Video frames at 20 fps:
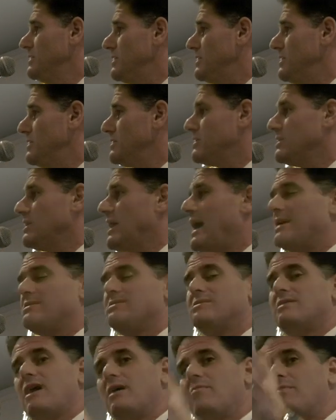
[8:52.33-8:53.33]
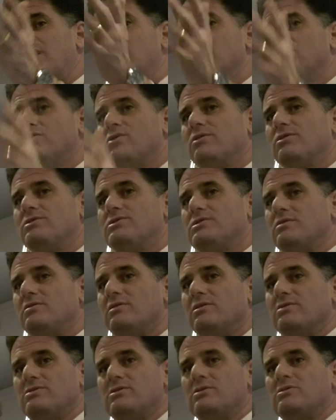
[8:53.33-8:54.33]
I think the last time I saw the
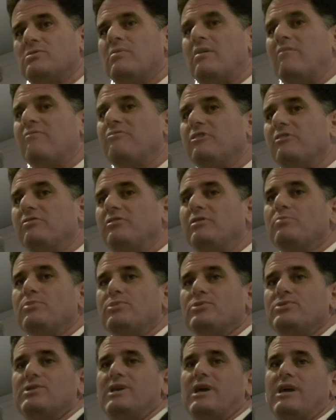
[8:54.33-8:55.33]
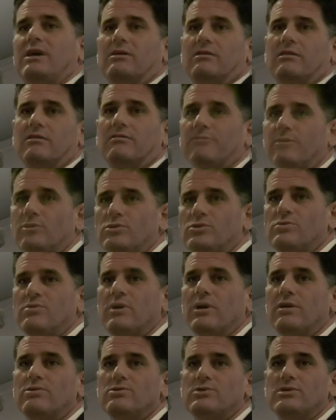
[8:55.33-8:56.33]
statistics, around 50% of first
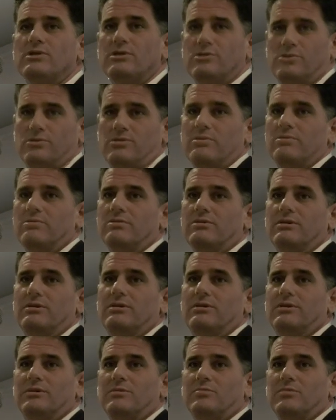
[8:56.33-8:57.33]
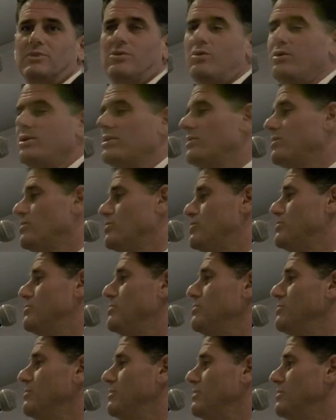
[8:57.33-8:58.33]
graders in Israel belong in those
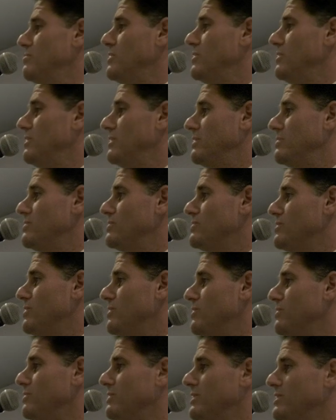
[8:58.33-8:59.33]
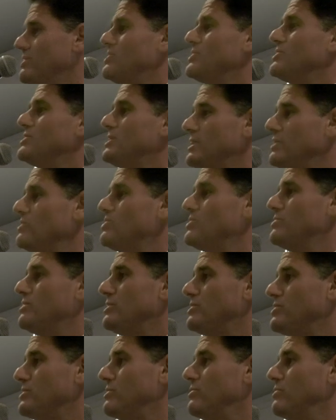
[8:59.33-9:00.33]
two communities. So this is an issue
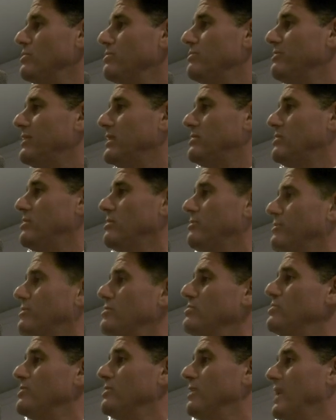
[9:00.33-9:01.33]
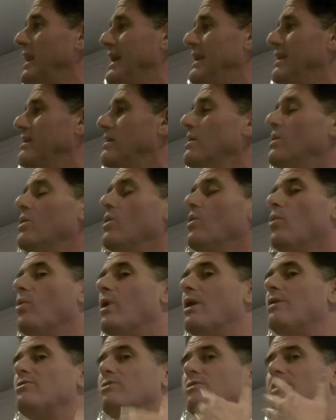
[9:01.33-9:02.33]
that's going to affect our future and
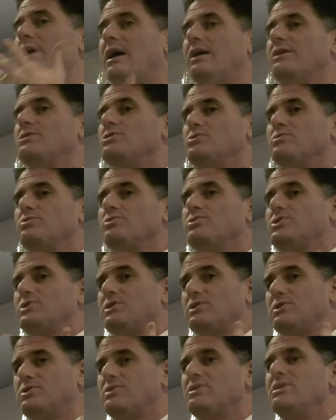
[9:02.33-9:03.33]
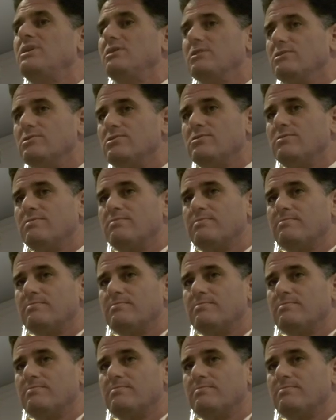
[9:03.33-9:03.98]
whether or not Israel succeeds